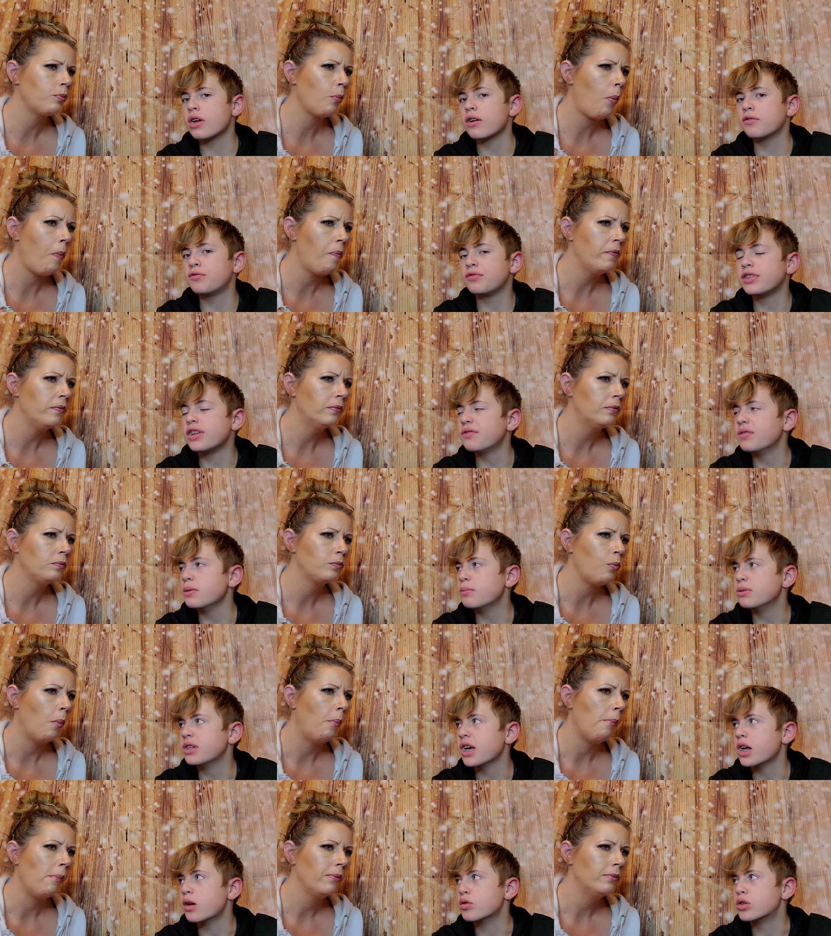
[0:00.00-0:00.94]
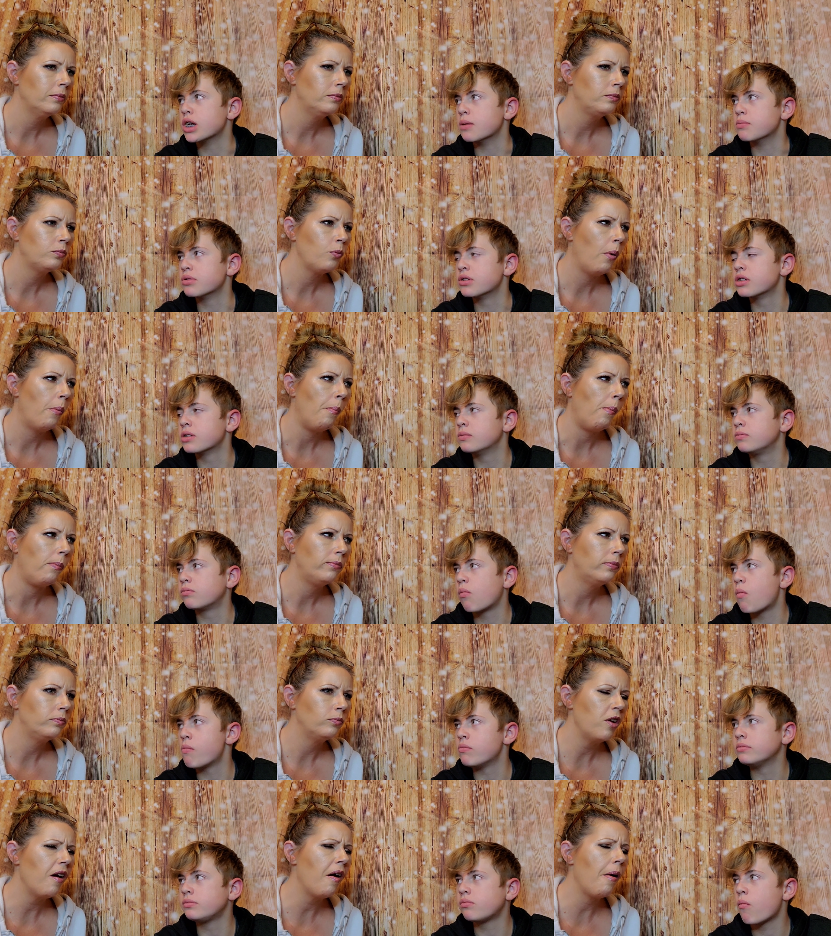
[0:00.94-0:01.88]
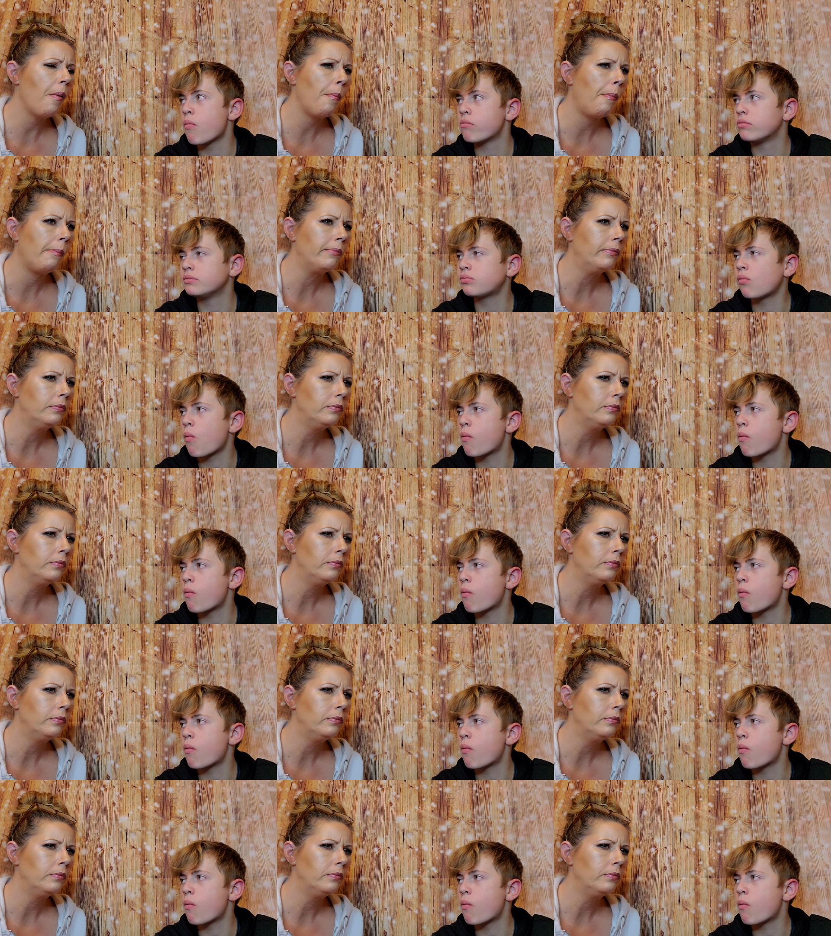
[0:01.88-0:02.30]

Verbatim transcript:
Speaker 1: like fluffy potato chips. Yeah.